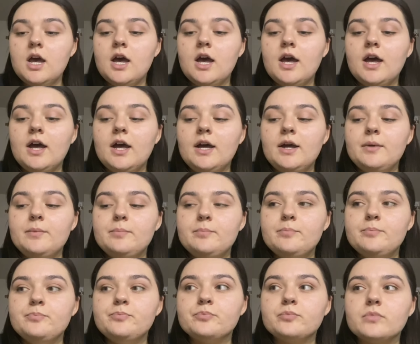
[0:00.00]

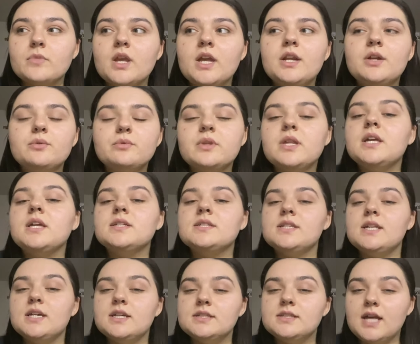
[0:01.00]
I don't think it's the
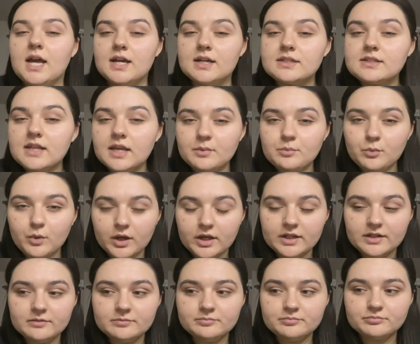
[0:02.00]
exact same one,